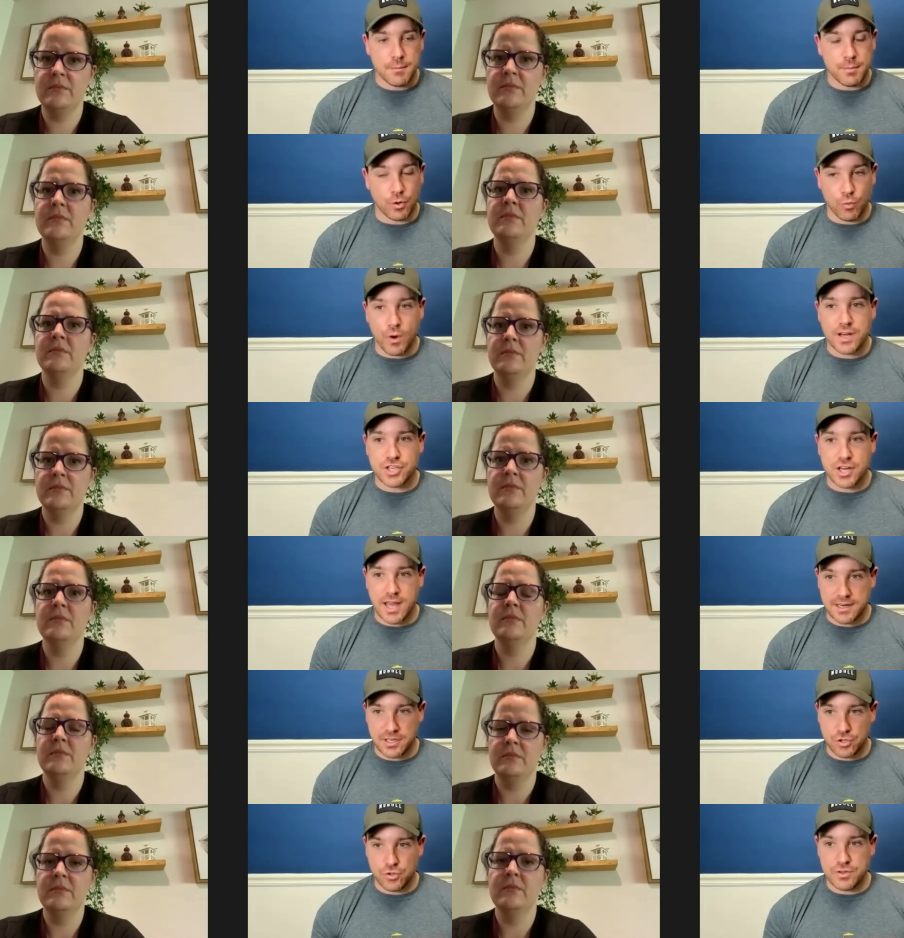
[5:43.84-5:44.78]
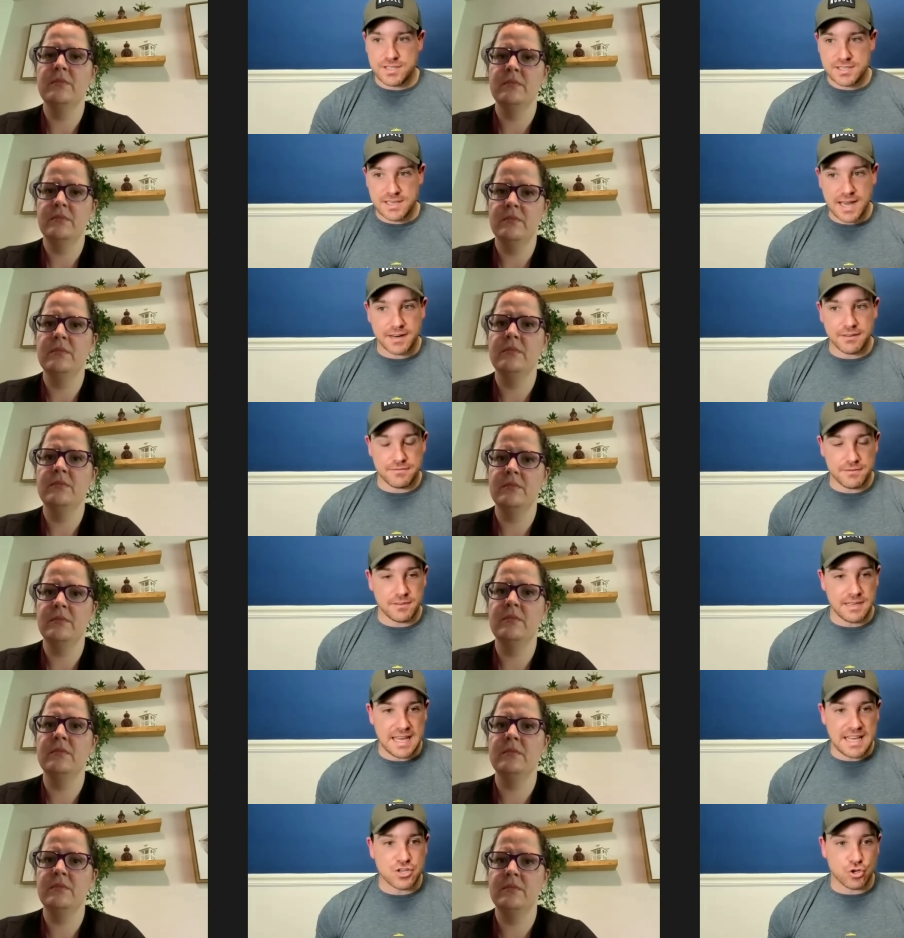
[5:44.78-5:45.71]
Speaker 1: but Russia had to do this kind of
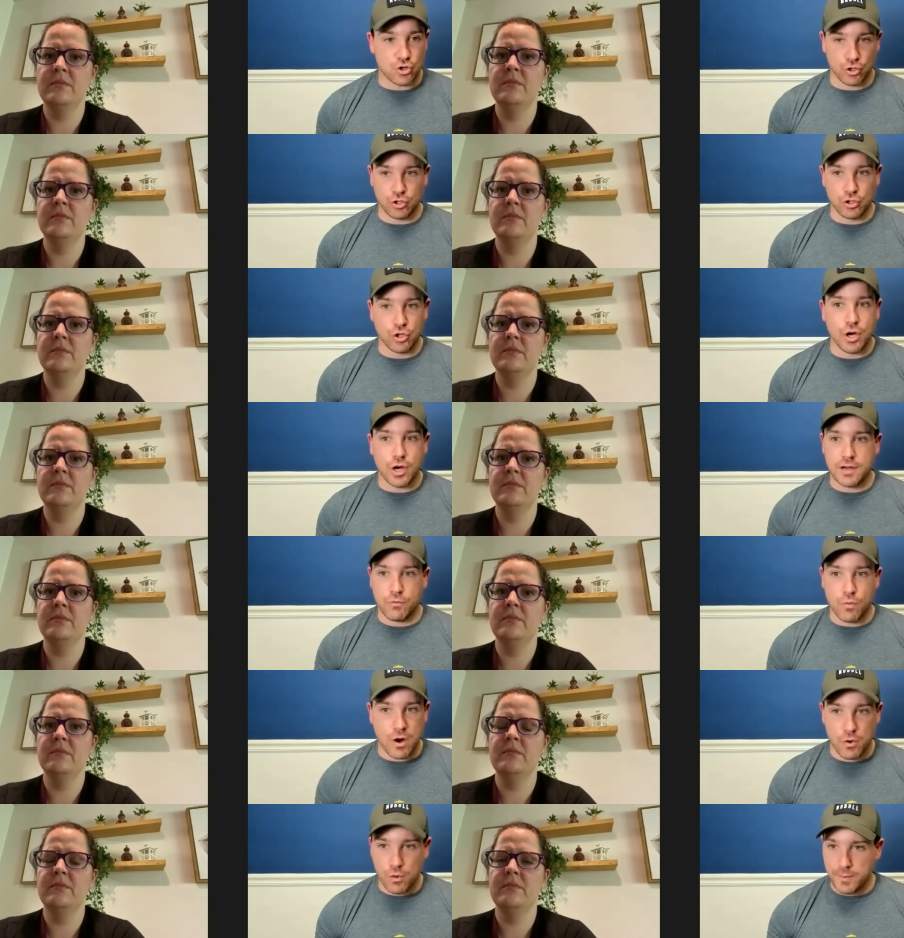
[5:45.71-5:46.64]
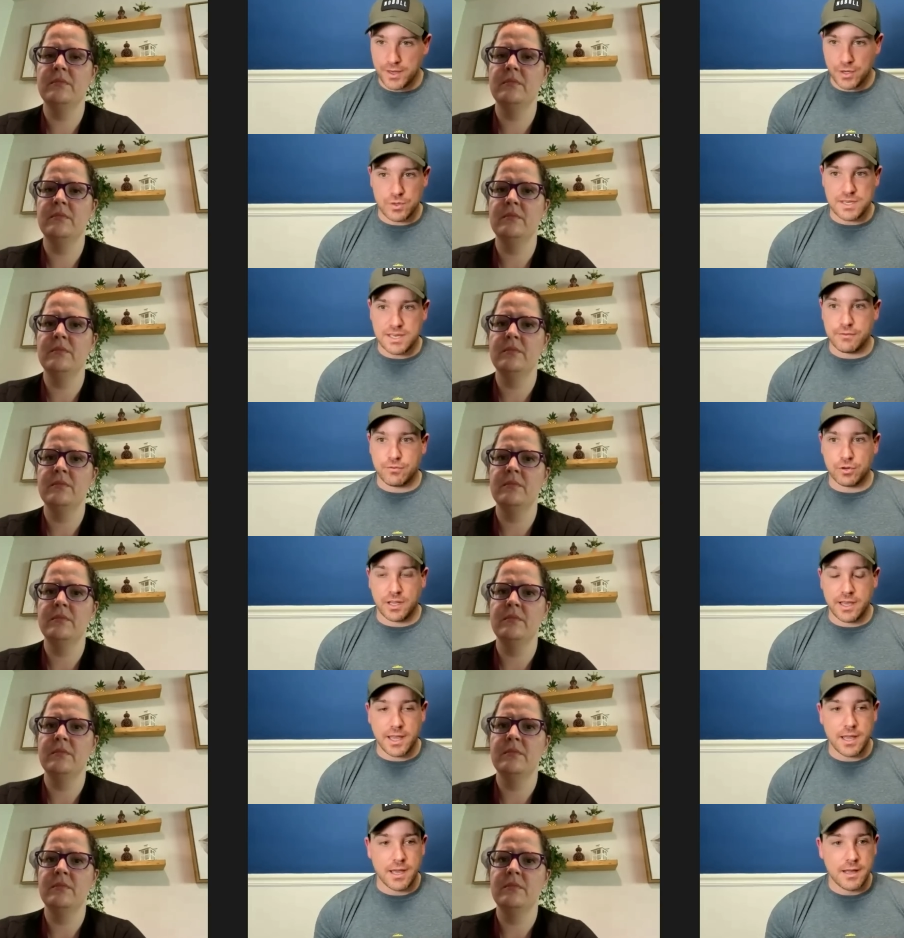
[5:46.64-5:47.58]
internal look of what can we be doing
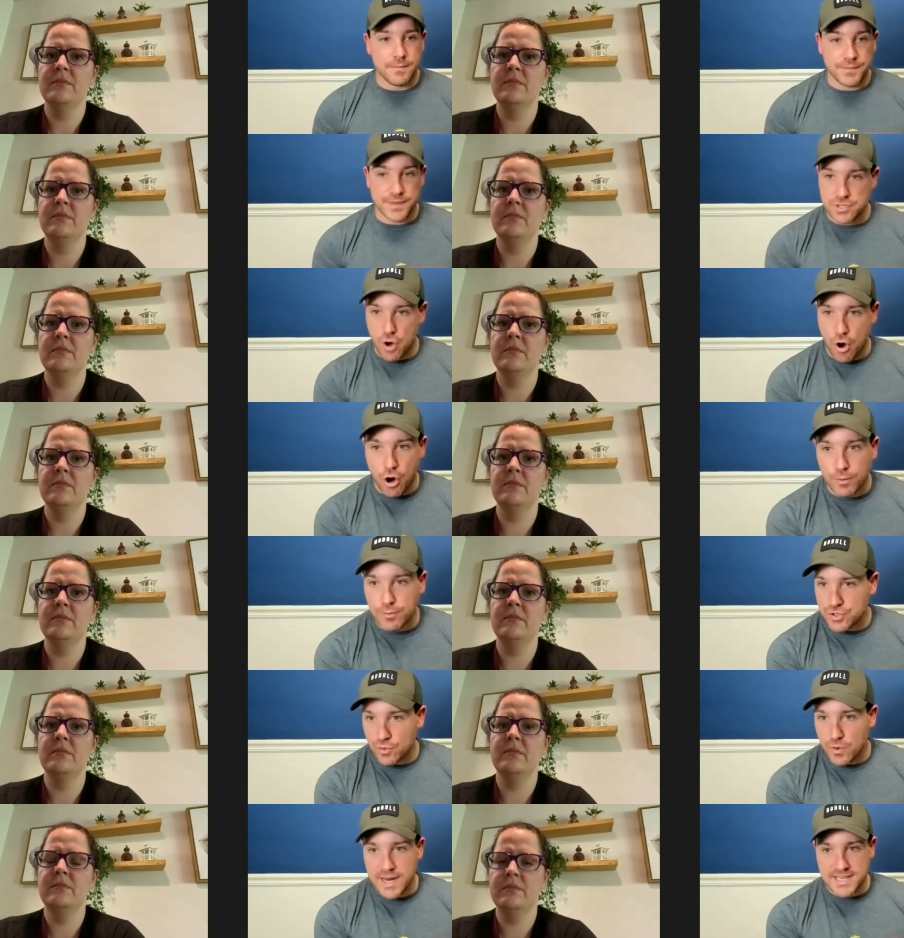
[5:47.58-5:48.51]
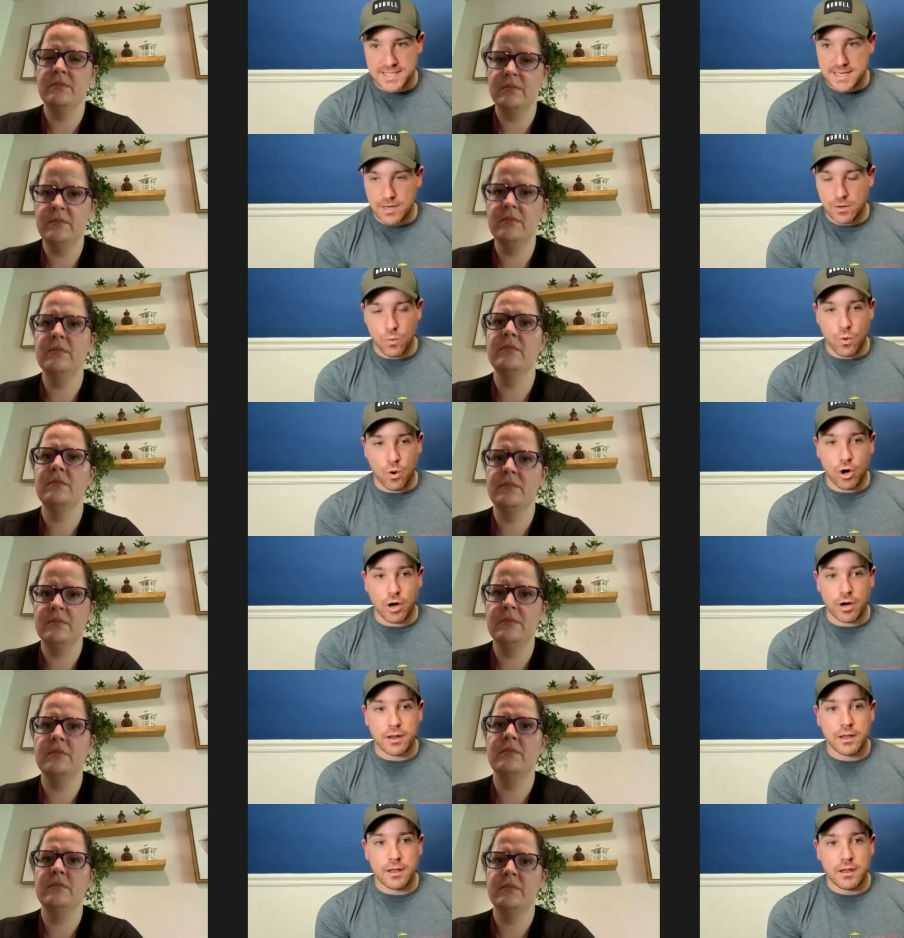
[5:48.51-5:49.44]
differently. This arms race didn't
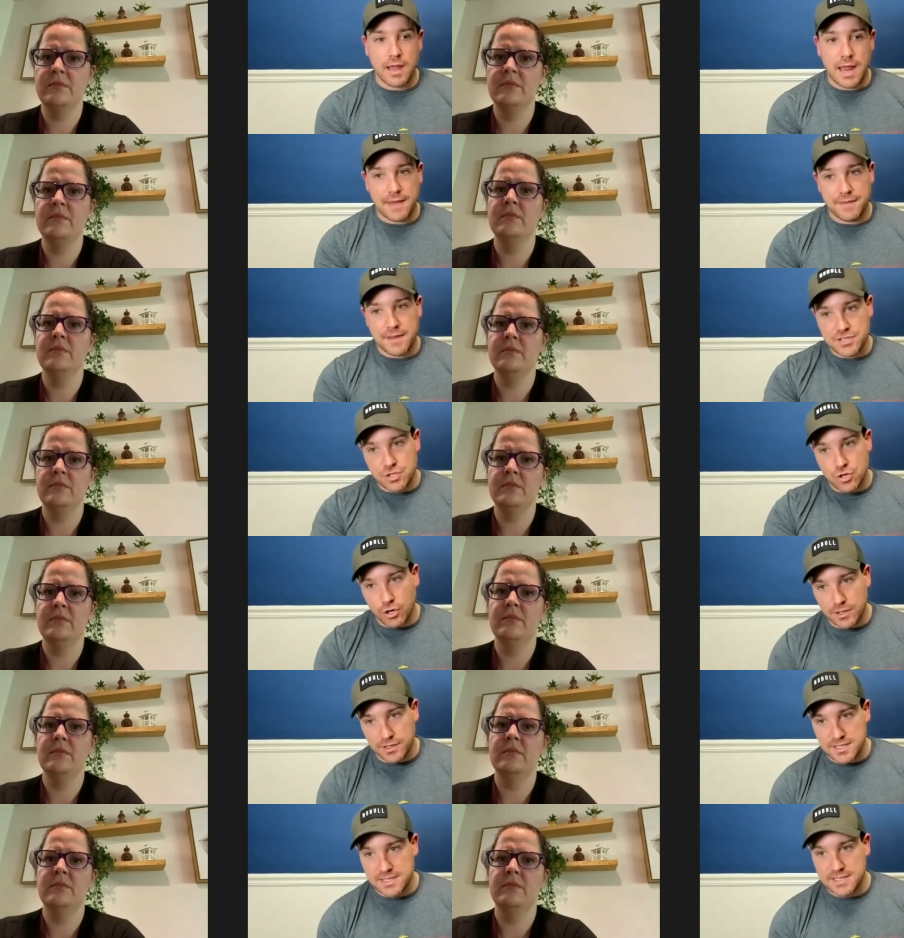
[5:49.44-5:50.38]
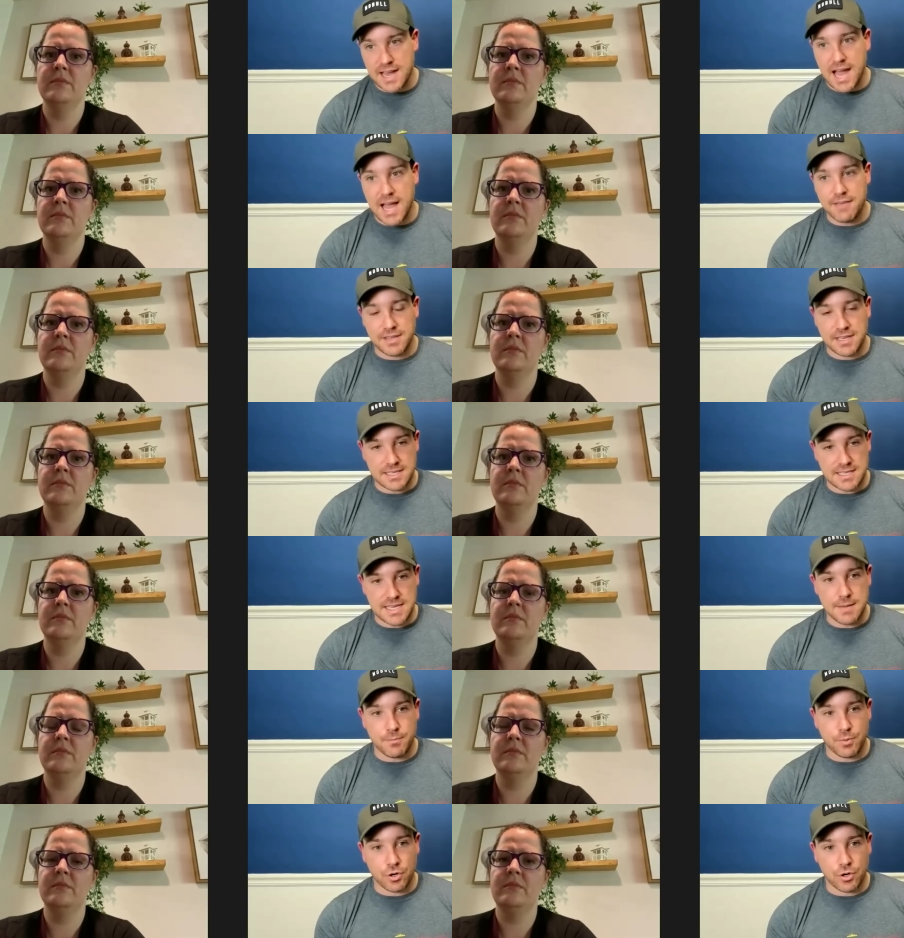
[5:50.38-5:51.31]
work, and they started to dive in
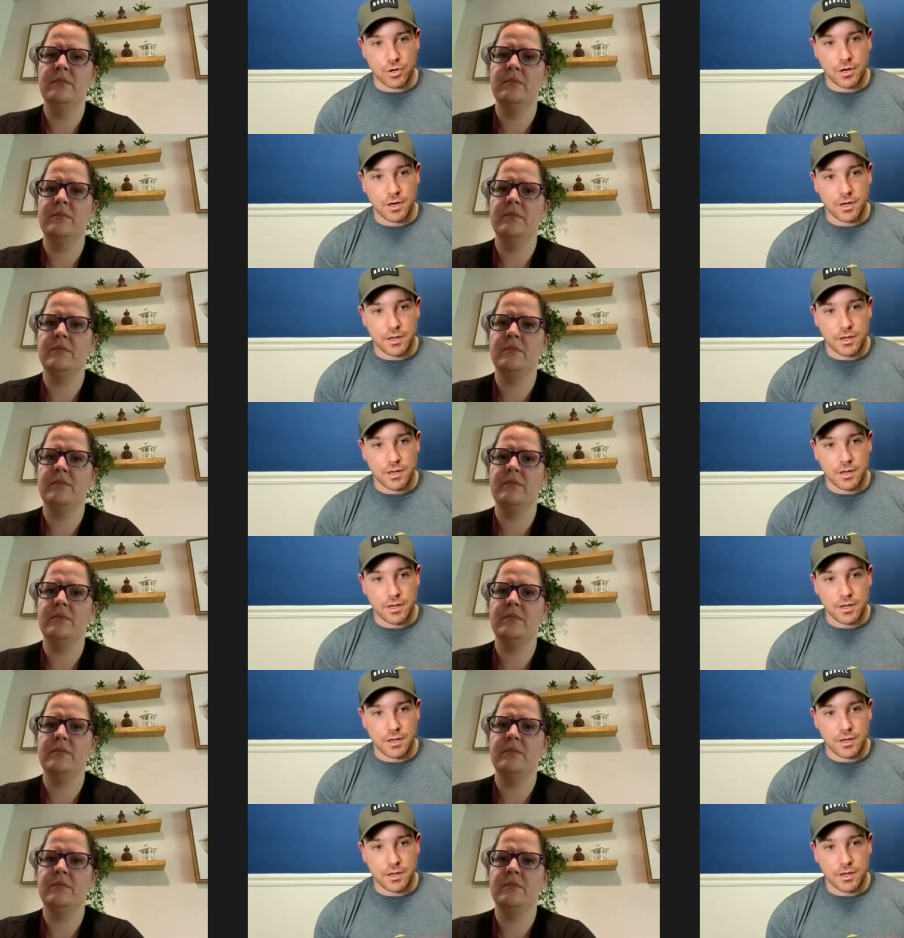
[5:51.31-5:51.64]
deeper